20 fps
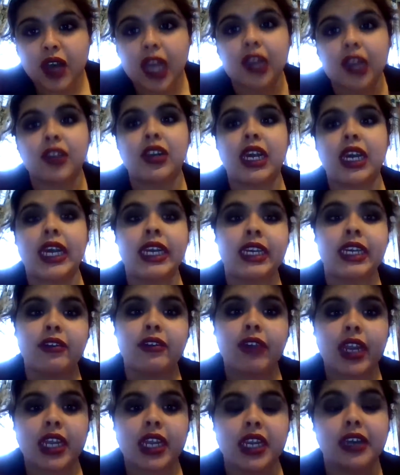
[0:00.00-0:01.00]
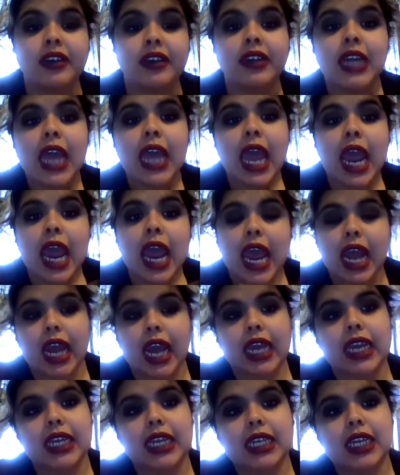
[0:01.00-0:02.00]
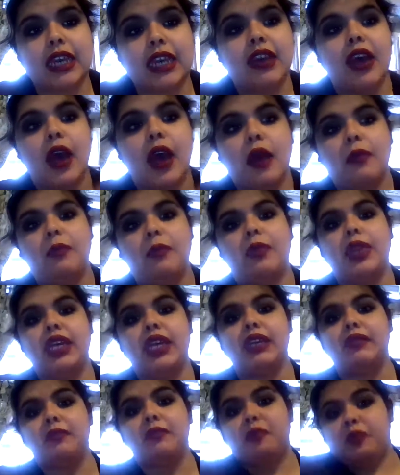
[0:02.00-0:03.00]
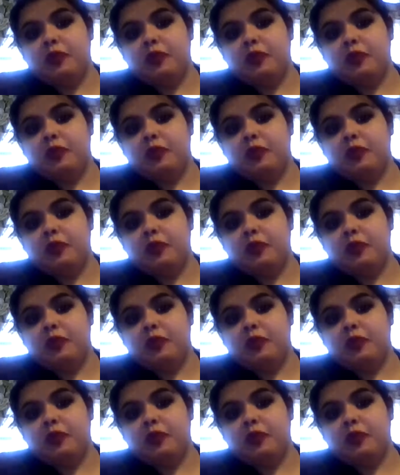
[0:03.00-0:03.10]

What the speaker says: I'm going to end it right here. And like I said, please